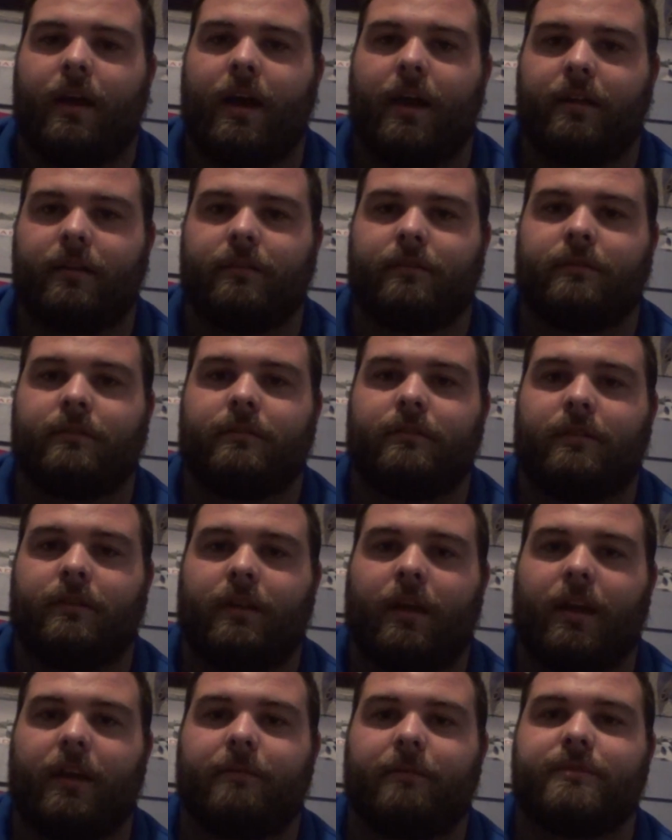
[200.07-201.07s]
end
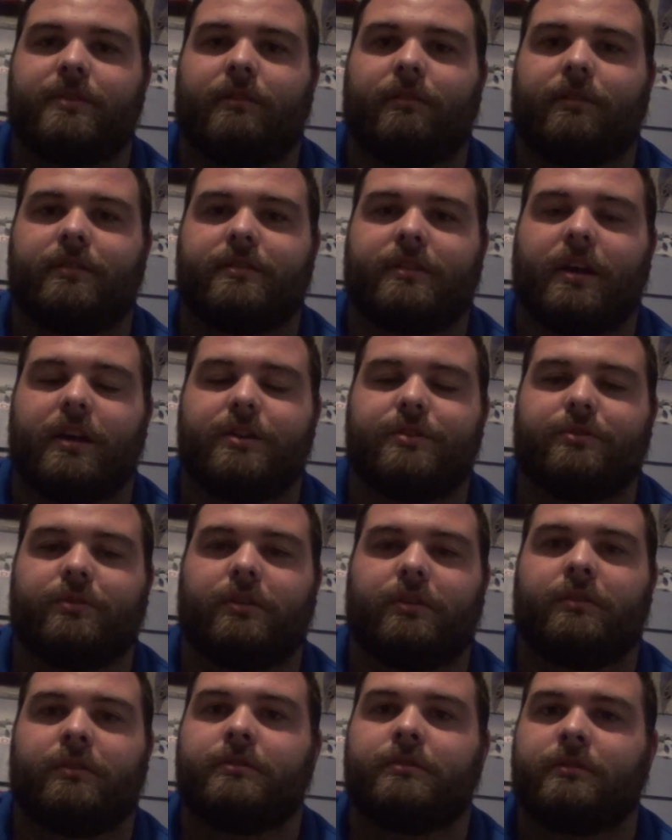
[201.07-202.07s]
games of the
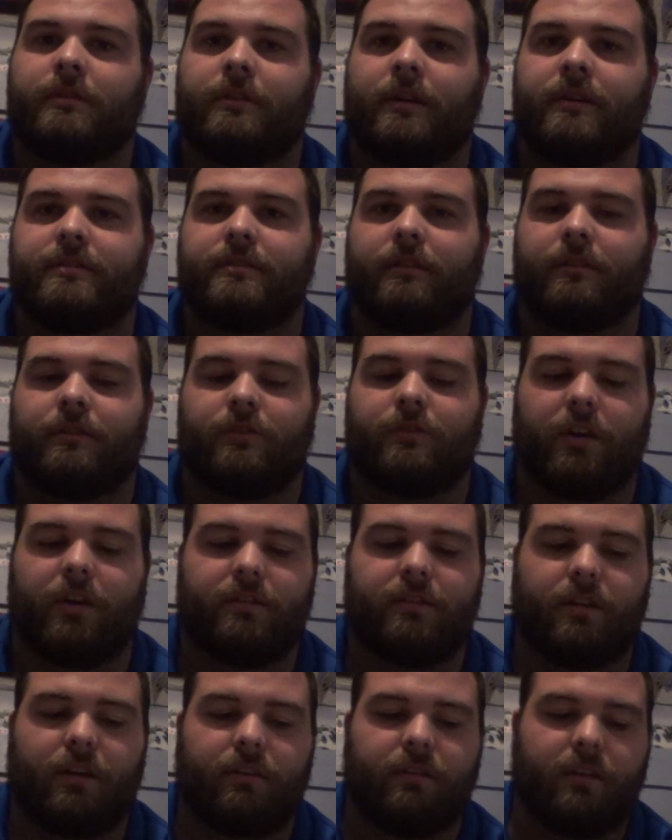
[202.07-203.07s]
schedule because of the
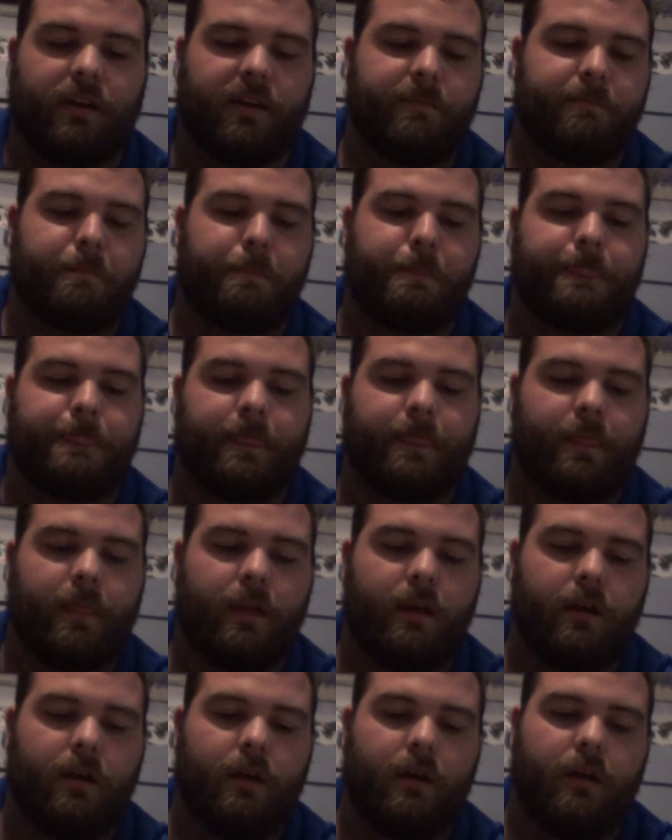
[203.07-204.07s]
trade deadline.
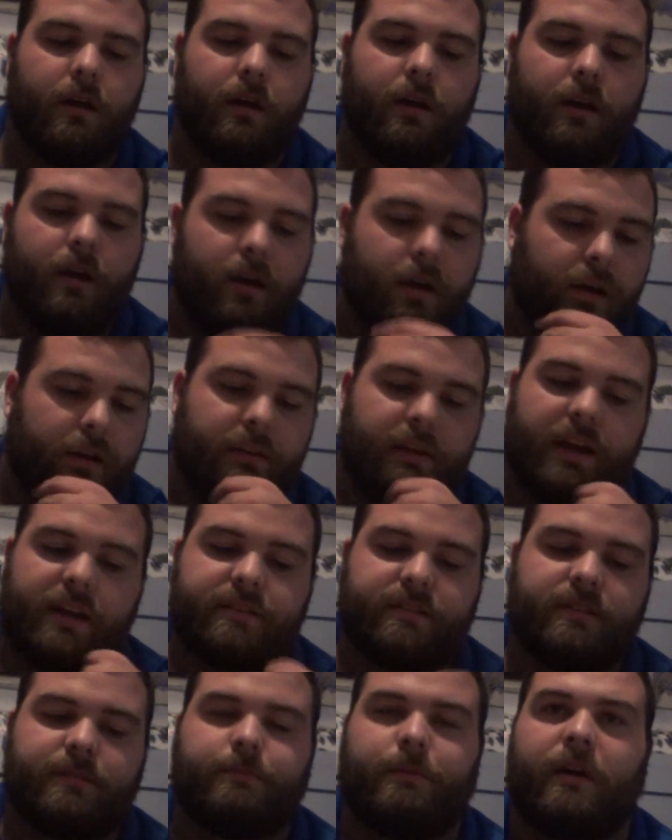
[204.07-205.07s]

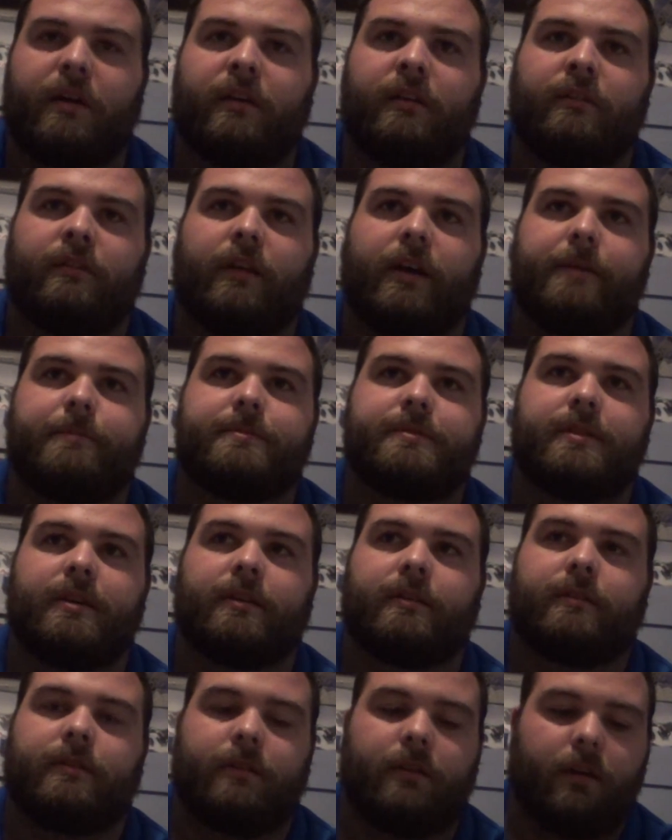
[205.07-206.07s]
Next is Brendan
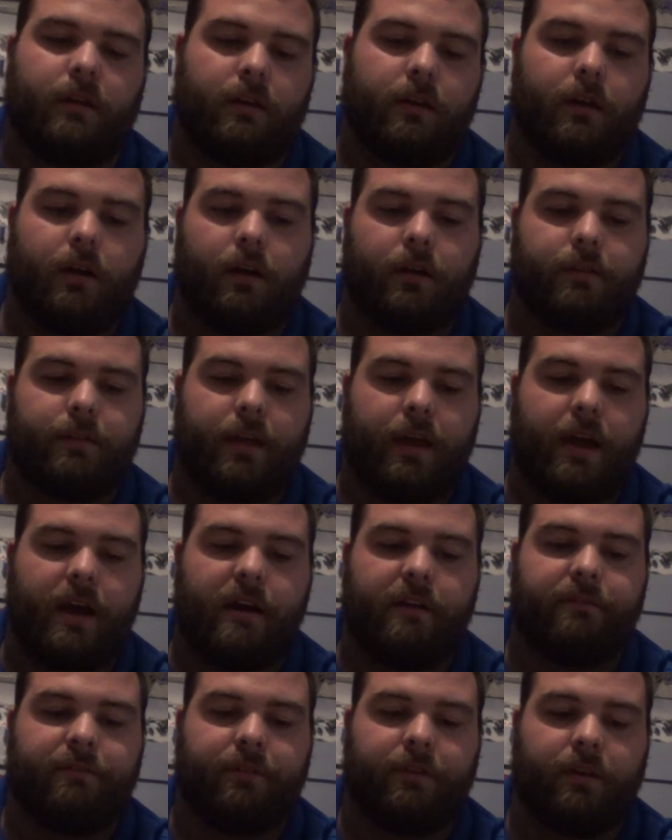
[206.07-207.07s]
Leipsic. They
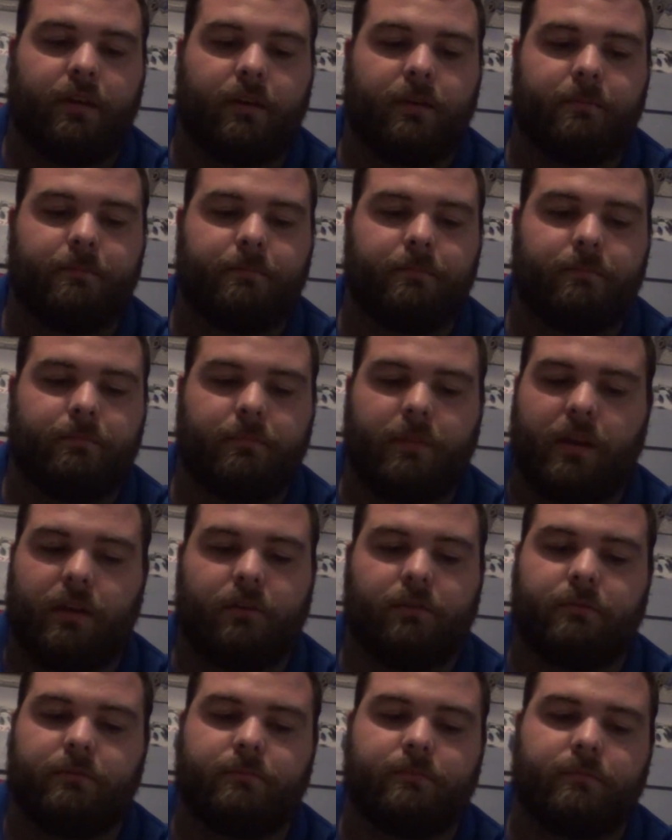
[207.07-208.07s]
have him. They
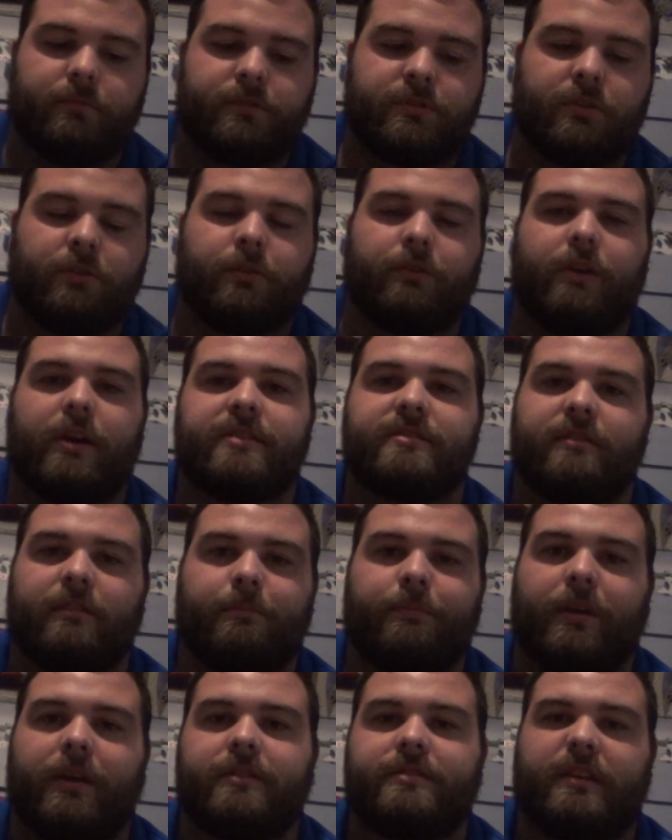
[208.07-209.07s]
don't. So the rest of
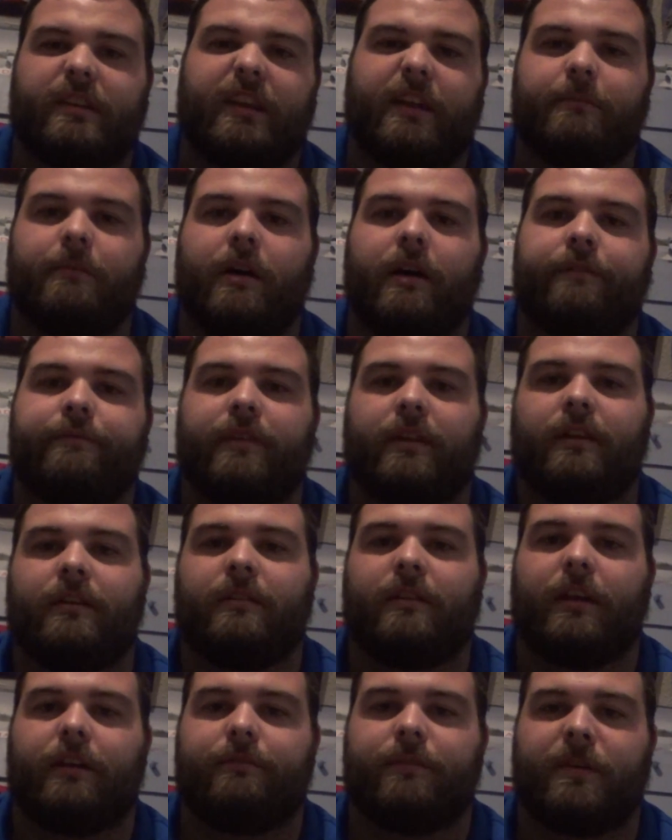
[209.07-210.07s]
the players I name off, they
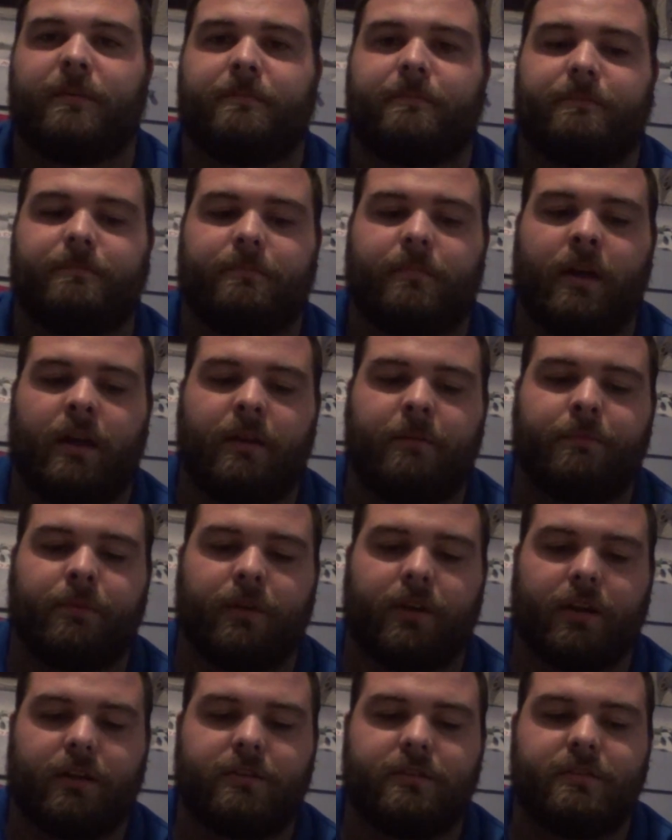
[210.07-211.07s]
didn't give up any
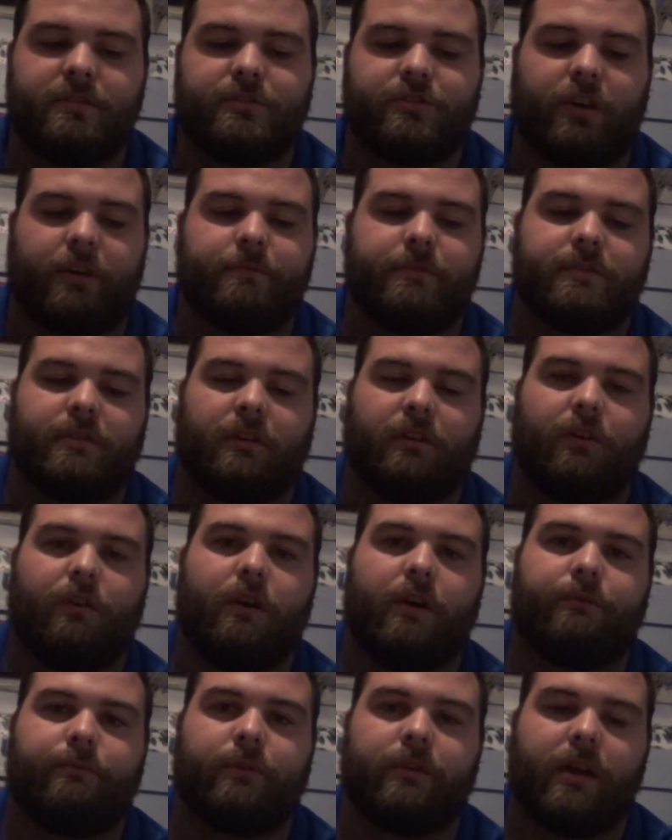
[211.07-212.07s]
predictions. So I'm just gonna go
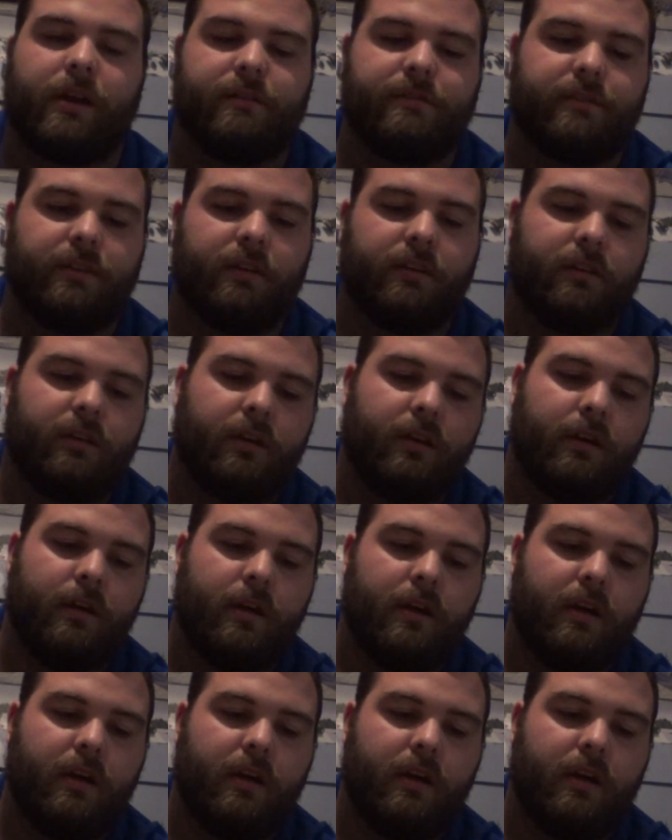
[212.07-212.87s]
off what I think.